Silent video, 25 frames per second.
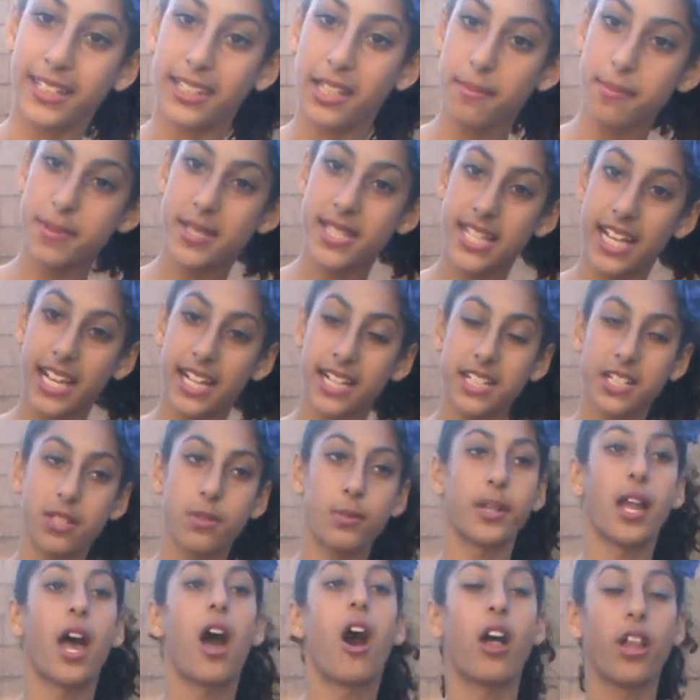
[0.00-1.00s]
lipsticks.
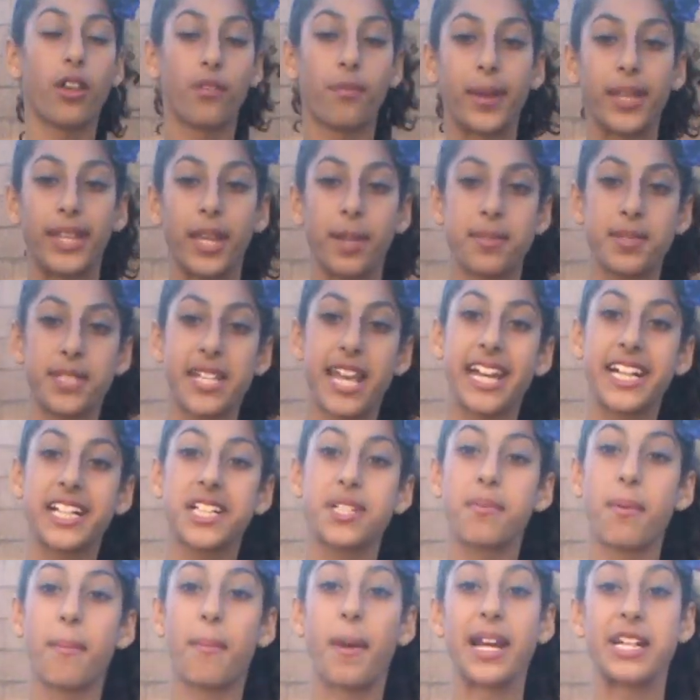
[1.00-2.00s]
Well, not all of my
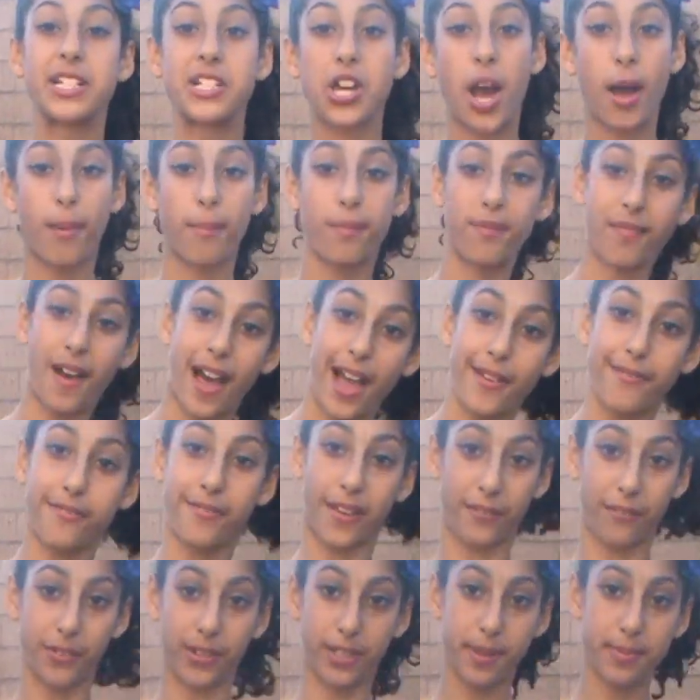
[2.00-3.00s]
lipsticks, but my top 5
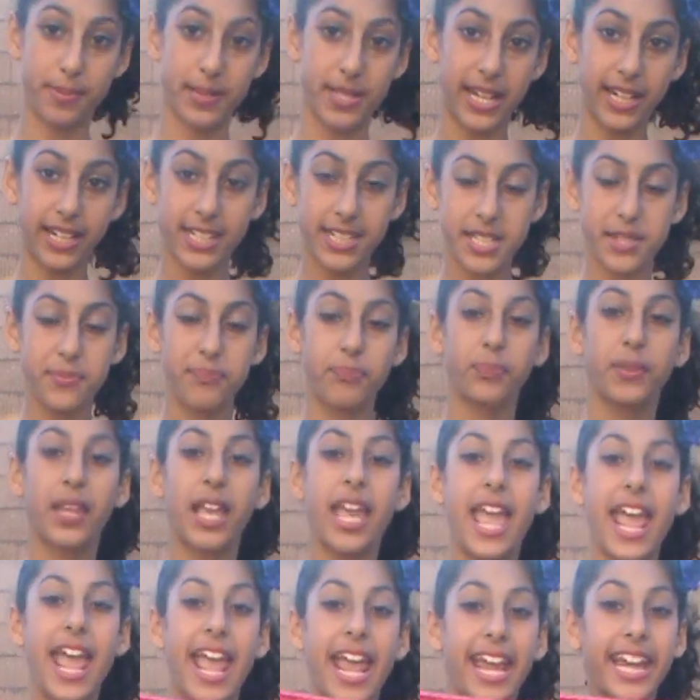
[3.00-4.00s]
favorite lipsticks
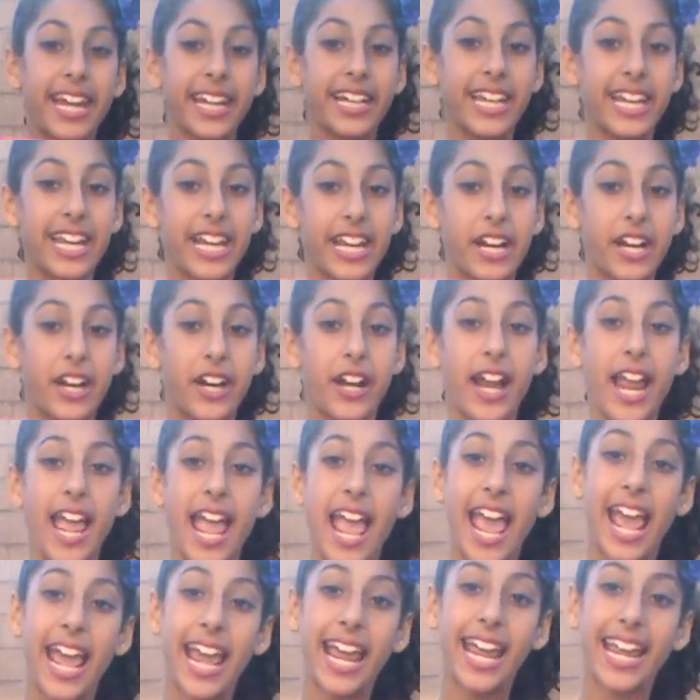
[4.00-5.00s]
in here,
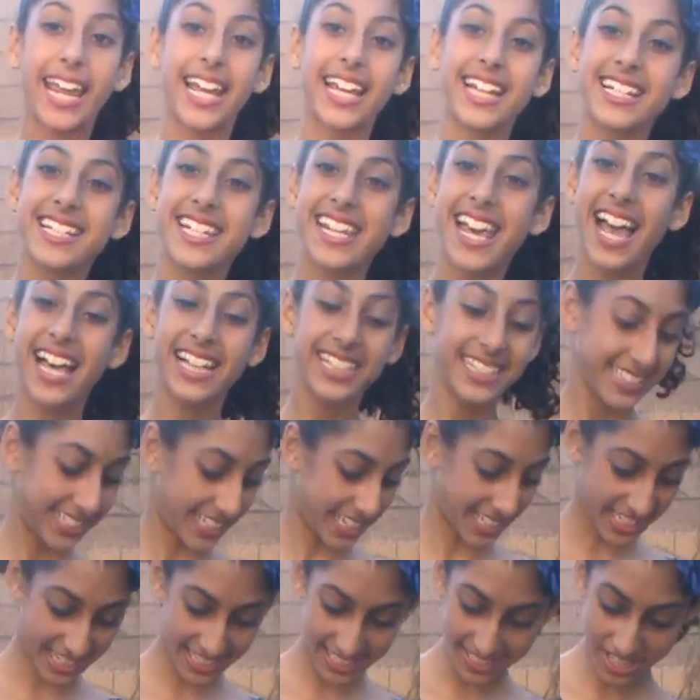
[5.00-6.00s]
and yeah,
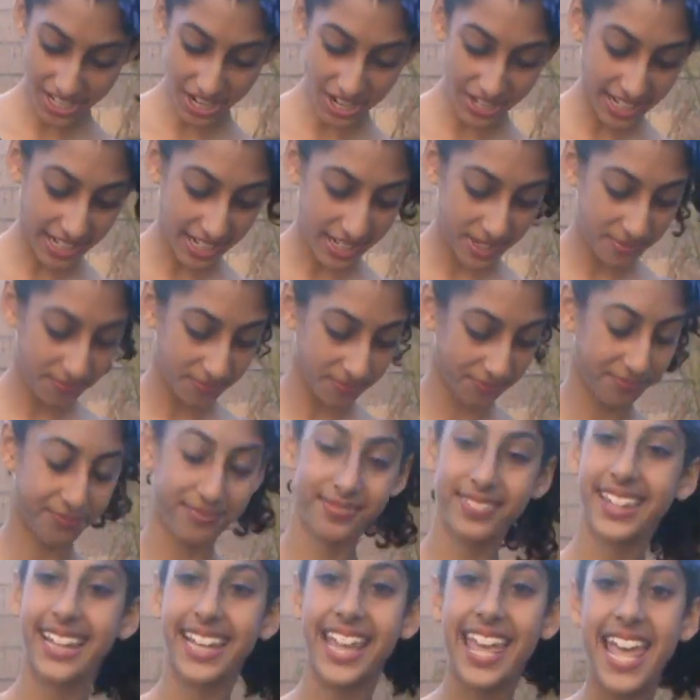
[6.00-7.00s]
let's get started.
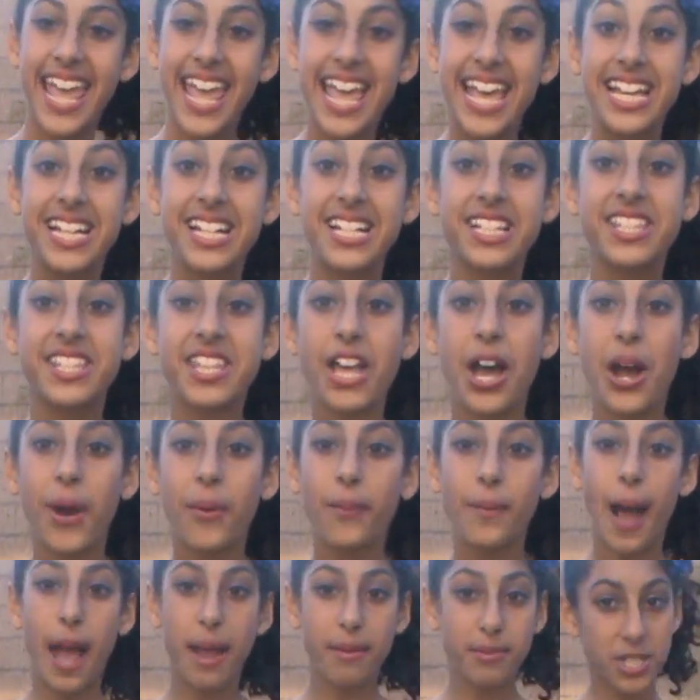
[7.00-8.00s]
So
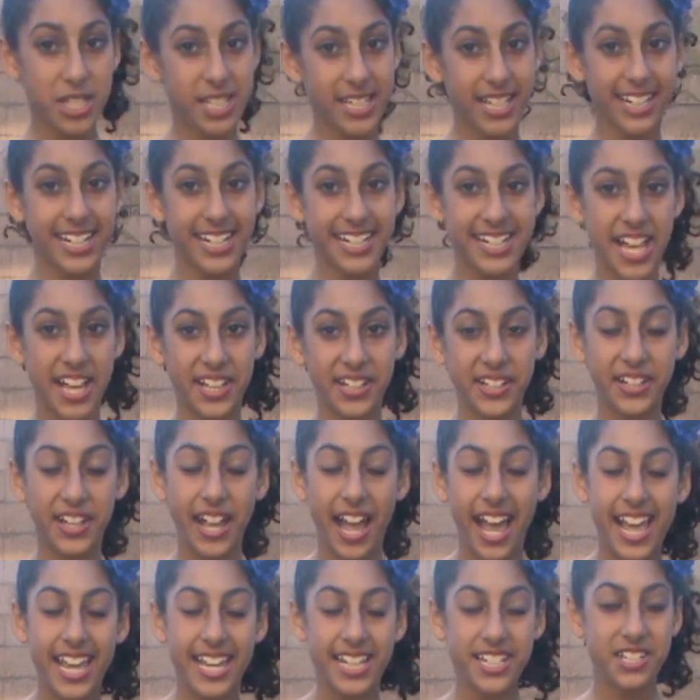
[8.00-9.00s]
I'm just going to tell you
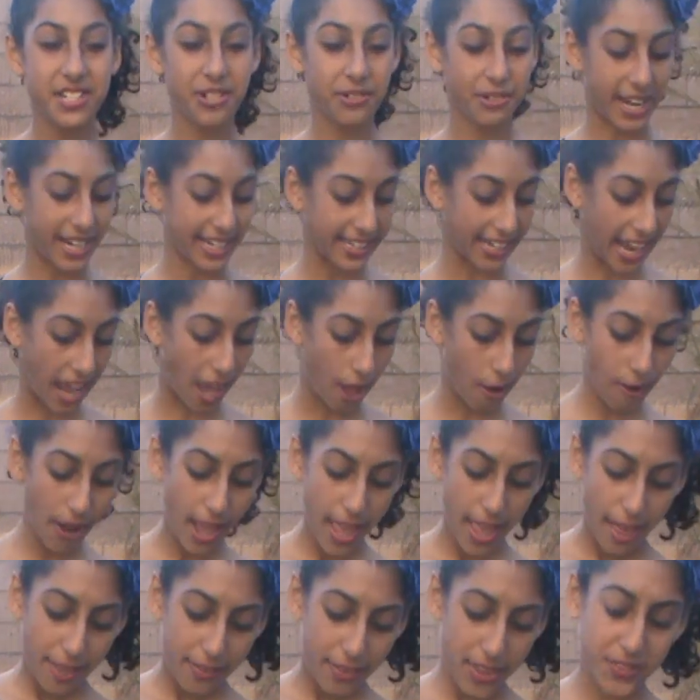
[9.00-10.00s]
guys right now
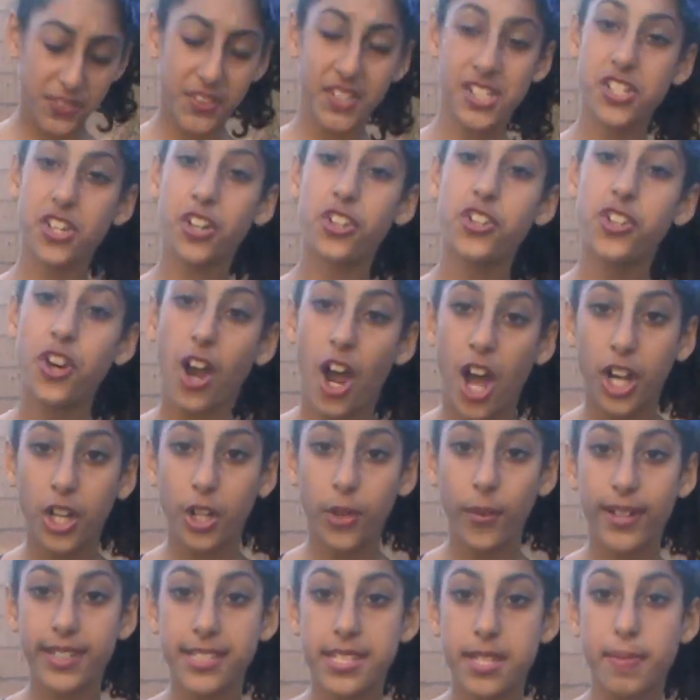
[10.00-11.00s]
that these are not
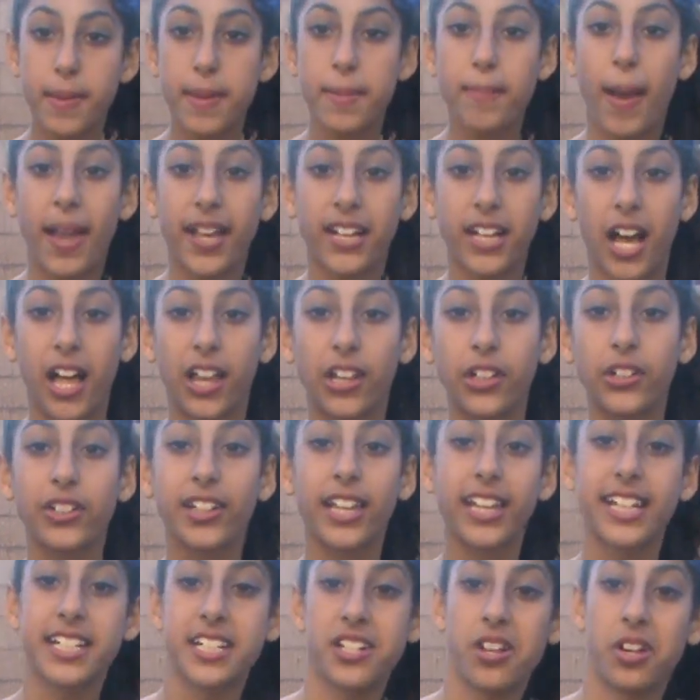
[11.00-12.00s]
going to be by color.
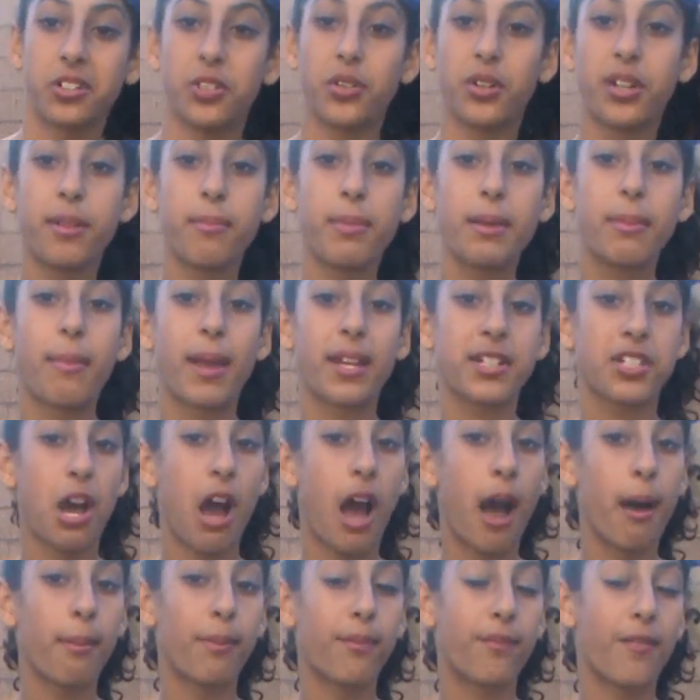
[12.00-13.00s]
Like, it's not going to be my
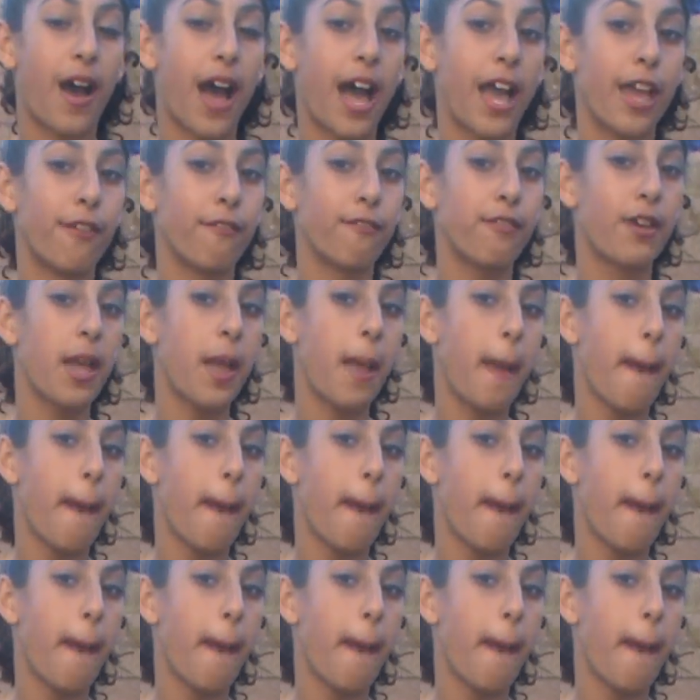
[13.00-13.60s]
top 5